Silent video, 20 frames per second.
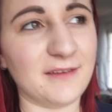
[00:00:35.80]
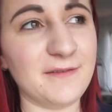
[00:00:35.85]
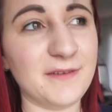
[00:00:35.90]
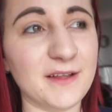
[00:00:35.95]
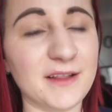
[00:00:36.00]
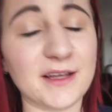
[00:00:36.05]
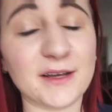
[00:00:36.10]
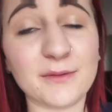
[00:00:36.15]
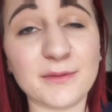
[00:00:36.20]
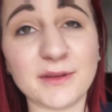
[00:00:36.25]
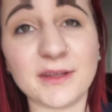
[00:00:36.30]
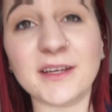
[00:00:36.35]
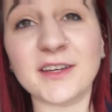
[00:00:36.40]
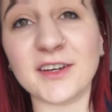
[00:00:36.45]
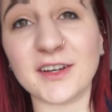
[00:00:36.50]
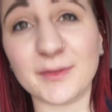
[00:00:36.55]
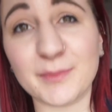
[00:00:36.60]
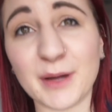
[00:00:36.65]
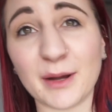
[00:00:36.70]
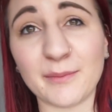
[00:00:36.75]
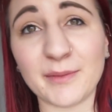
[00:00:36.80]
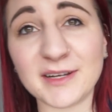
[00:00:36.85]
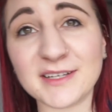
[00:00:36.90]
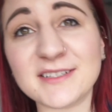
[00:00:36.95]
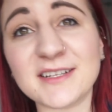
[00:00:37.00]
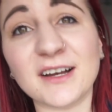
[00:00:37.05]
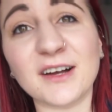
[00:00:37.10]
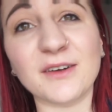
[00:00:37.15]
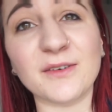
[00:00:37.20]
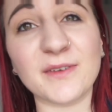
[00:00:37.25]
feel like really good about
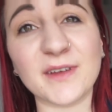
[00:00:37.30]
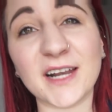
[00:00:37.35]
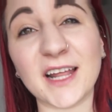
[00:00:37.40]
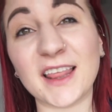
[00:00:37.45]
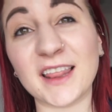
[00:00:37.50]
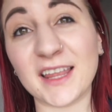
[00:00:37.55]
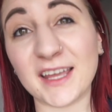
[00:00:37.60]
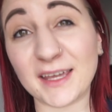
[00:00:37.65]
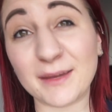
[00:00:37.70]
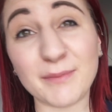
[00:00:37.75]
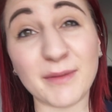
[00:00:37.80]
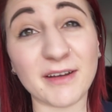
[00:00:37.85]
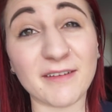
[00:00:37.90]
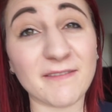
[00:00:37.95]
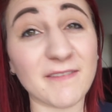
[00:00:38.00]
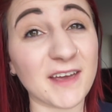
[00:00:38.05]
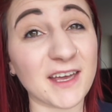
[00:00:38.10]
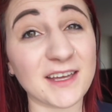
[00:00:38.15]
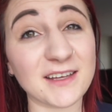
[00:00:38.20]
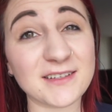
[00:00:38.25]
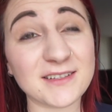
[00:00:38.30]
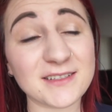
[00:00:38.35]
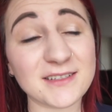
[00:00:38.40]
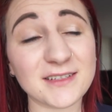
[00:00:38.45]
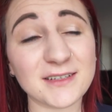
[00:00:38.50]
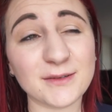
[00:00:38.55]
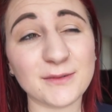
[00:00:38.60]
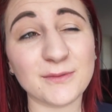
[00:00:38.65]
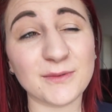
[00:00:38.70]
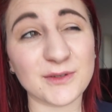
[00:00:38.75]
myself and I like my
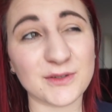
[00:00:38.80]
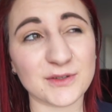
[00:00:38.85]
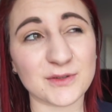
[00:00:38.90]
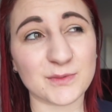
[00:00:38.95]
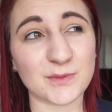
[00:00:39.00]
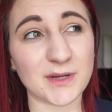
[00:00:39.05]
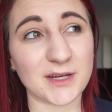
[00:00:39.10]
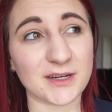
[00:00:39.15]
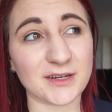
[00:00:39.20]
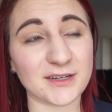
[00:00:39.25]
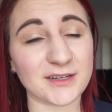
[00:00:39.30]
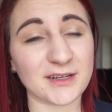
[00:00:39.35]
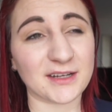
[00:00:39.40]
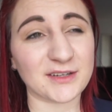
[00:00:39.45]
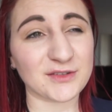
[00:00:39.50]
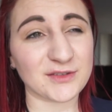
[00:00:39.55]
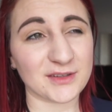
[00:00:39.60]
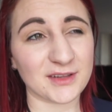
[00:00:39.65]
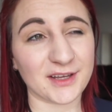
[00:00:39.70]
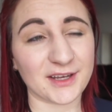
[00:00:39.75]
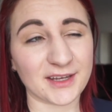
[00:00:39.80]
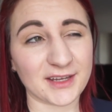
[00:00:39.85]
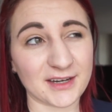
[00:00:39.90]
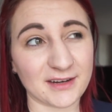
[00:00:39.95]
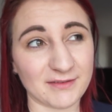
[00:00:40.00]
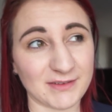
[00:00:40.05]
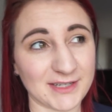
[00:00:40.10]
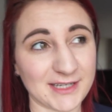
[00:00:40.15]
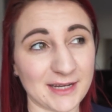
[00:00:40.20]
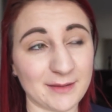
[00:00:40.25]
face, which is weird. I should like it
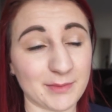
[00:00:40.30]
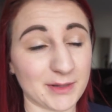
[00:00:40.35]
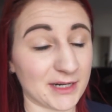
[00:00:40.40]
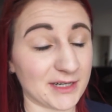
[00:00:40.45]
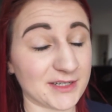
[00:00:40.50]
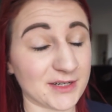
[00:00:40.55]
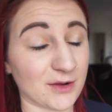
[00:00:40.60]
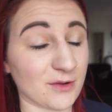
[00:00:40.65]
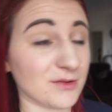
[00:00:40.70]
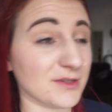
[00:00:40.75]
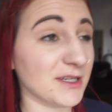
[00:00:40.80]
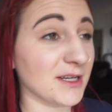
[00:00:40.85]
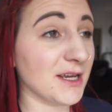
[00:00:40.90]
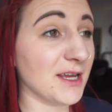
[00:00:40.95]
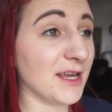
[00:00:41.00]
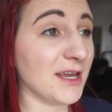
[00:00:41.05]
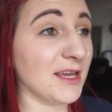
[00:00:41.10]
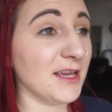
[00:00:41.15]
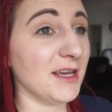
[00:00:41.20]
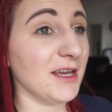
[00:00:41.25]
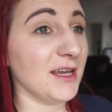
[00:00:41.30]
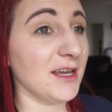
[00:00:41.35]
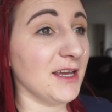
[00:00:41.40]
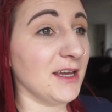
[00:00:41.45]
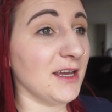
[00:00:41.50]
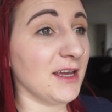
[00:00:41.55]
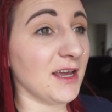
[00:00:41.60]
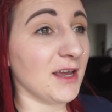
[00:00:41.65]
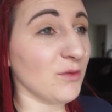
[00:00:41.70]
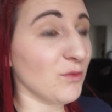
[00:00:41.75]
every day, but I don't.
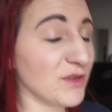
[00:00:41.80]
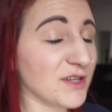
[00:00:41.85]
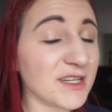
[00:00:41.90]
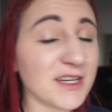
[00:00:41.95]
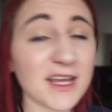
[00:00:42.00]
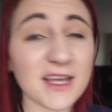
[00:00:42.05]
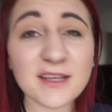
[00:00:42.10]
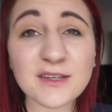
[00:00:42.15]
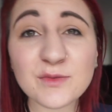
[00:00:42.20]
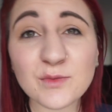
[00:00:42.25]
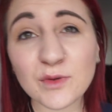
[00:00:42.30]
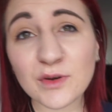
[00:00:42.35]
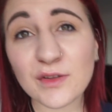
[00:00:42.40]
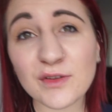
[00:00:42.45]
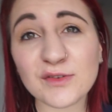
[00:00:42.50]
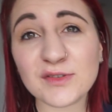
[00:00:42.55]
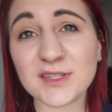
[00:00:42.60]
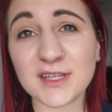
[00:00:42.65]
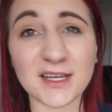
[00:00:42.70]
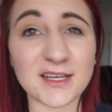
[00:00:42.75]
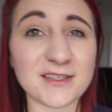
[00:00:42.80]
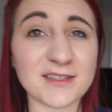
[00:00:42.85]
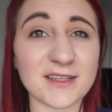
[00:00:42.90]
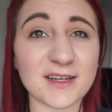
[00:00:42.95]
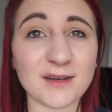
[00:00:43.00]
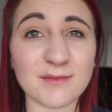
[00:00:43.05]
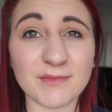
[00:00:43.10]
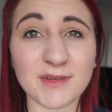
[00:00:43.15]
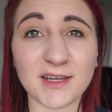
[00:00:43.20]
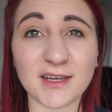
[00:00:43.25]
And today is one of those days
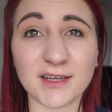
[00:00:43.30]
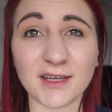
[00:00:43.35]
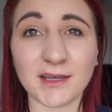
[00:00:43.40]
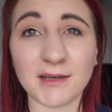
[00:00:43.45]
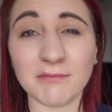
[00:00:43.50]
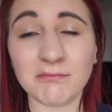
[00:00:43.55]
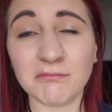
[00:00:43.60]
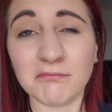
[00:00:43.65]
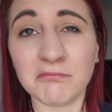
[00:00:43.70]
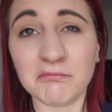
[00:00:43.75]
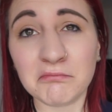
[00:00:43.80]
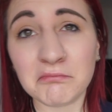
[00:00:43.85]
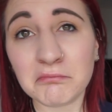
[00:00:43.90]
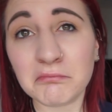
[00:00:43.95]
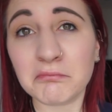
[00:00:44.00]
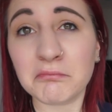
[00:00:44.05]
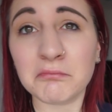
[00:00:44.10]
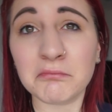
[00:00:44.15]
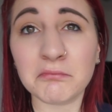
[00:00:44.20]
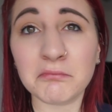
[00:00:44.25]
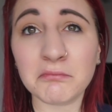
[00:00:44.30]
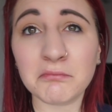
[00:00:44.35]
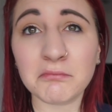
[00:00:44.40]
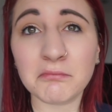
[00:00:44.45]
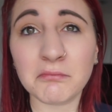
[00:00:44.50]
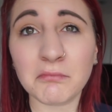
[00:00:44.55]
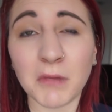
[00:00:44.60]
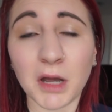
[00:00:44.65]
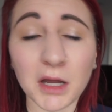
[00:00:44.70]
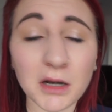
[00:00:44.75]
that I'm like,
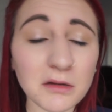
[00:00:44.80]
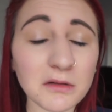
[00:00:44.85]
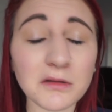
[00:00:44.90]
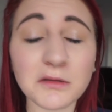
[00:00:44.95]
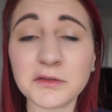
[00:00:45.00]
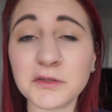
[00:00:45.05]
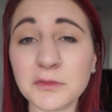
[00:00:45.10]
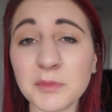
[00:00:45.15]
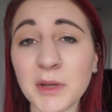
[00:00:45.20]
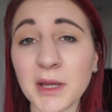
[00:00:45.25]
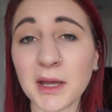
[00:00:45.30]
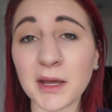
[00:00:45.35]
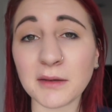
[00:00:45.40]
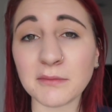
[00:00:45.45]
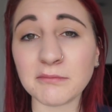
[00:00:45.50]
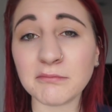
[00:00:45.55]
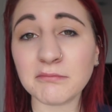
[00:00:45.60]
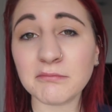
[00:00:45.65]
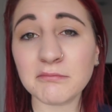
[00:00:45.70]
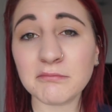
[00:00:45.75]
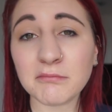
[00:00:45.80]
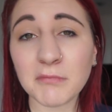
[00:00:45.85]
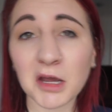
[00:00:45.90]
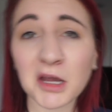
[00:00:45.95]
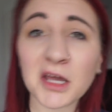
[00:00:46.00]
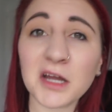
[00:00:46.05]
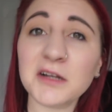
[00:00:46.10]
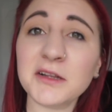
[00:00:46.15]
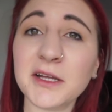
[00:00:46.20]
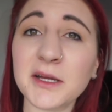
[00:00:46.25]
I don't look too bad. I
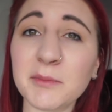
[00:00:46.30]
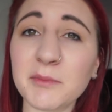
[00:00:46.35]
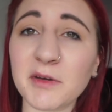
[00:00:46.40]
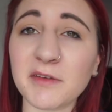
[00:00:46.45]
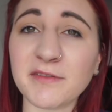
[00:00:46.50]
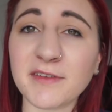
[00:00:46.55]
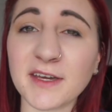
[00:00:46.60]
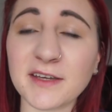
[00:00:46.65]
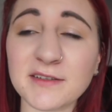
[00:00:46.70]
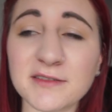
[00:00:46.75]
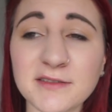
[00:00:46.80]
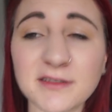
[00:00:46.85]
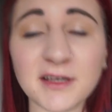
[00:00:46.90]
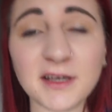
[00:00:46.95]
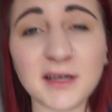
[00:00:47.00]
kind of like my face.